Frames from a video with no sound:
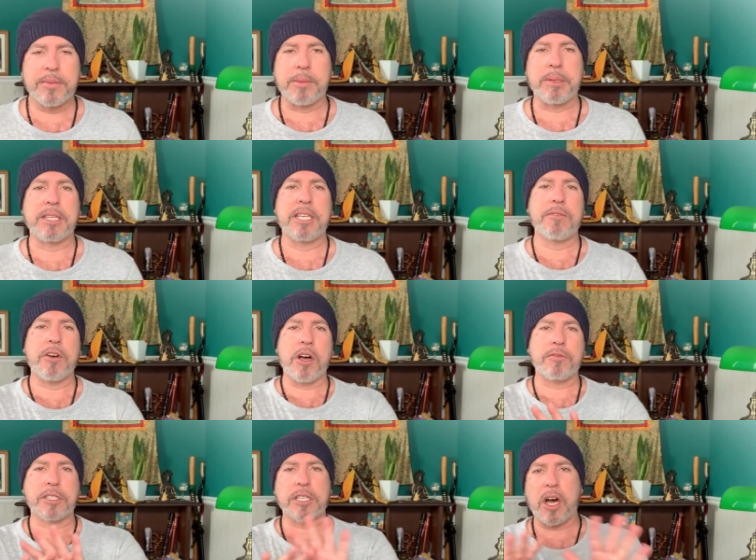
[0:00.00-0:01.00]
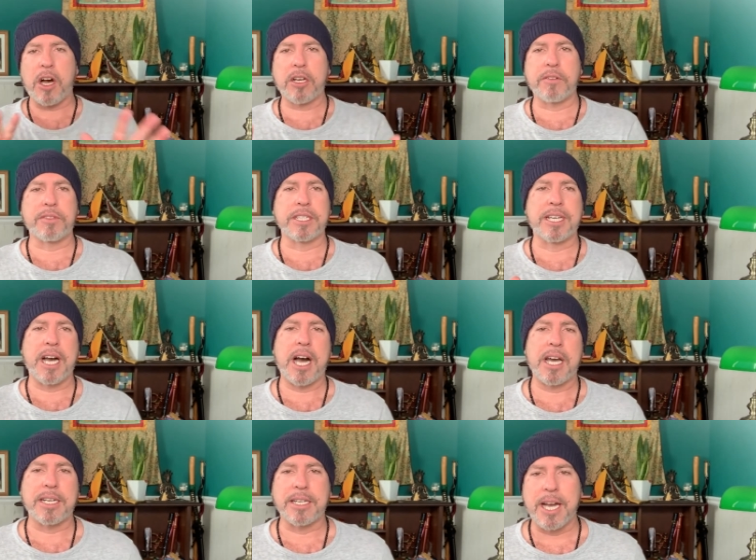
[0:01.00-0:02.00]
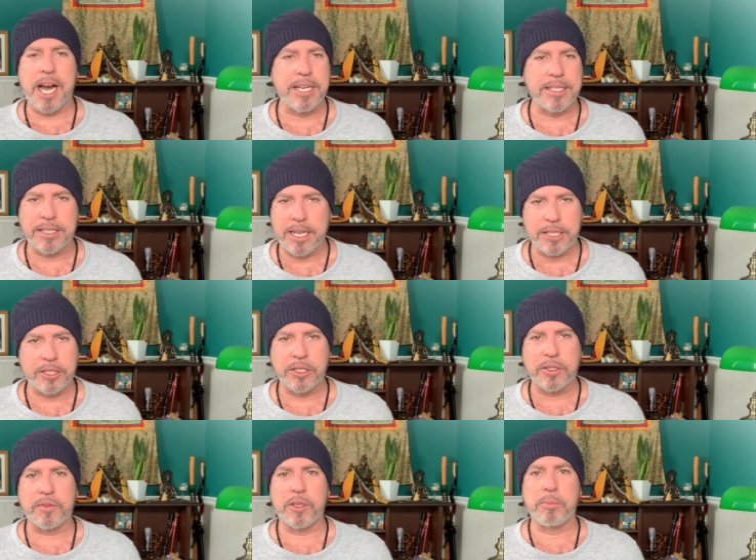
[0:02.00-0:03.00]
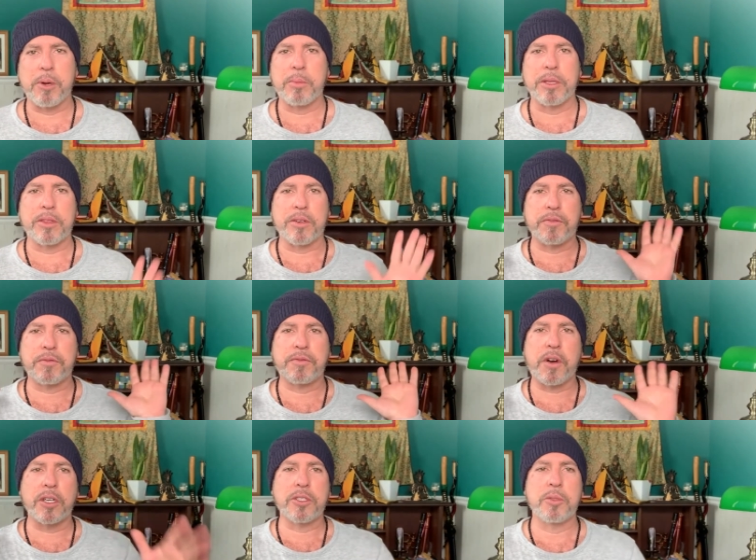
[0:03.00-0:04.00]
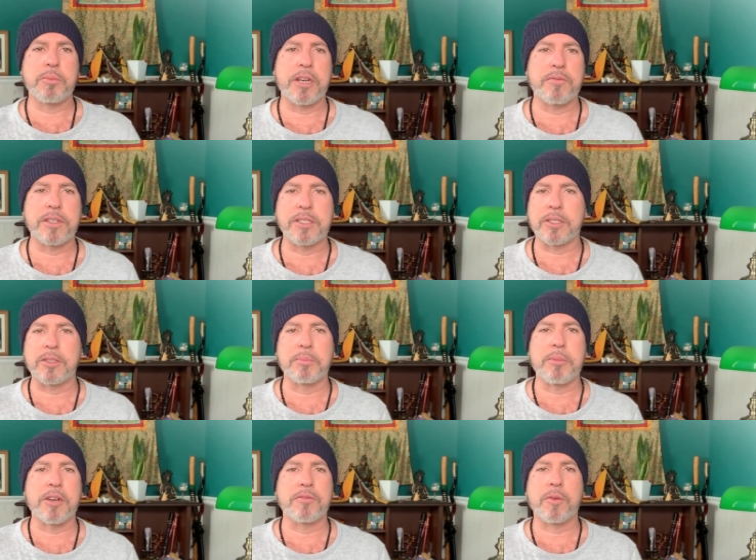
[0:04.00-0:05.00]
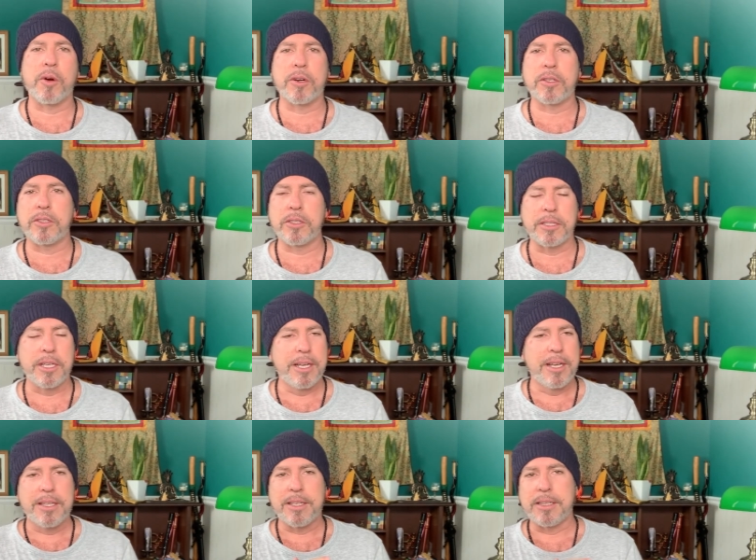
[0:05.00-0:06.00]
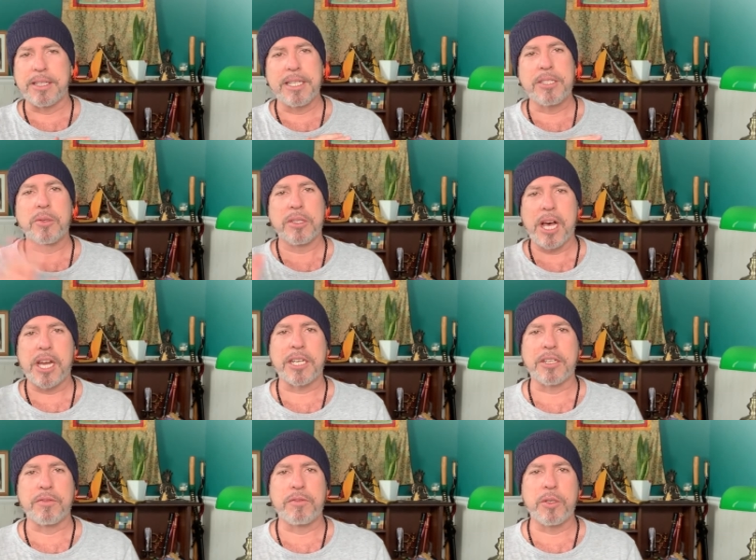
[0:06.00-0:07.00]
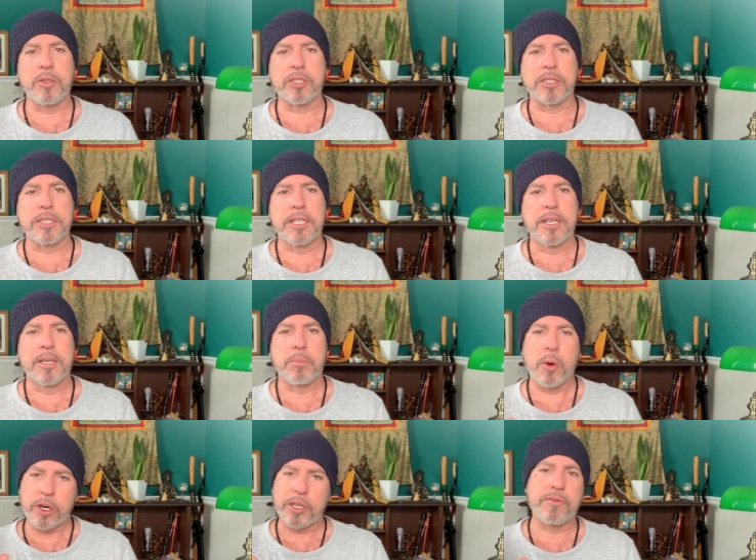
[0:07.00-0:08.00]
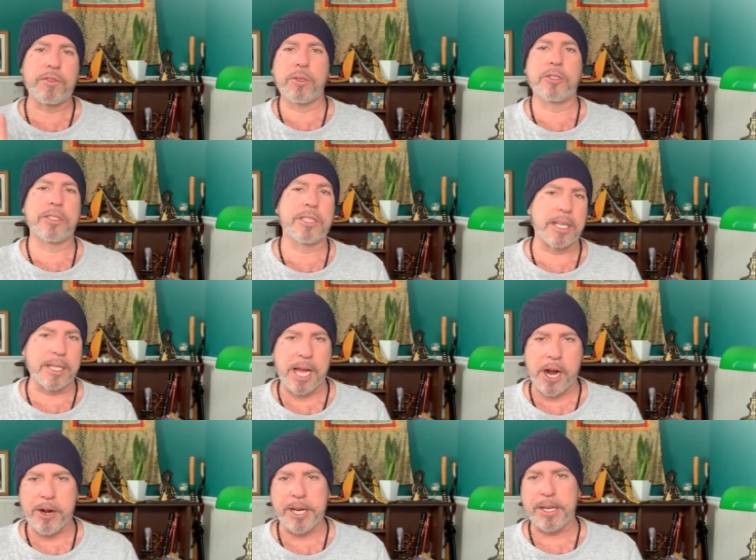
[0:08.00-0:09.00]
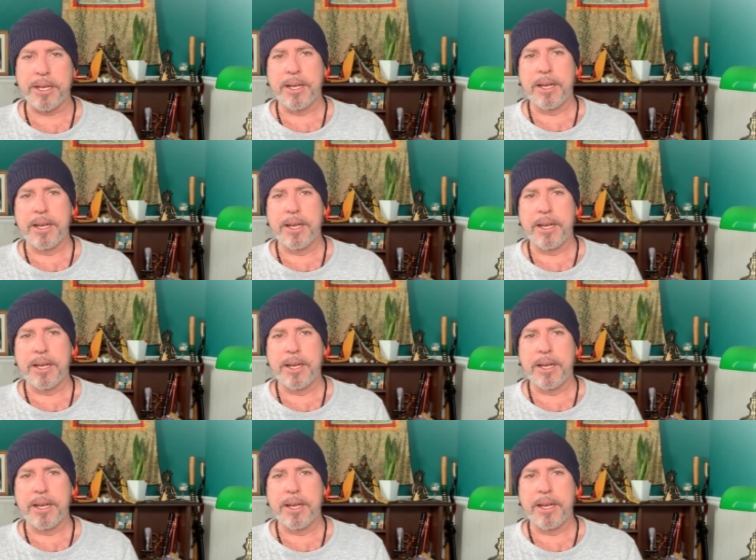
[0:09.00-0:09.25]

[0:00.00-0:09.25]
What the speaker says: I mean, leave off talk of the god and goddess natures for a moment. They're far too metaphysical and metaphorical, and they lead to a lot of confusion. More confusion than clarity.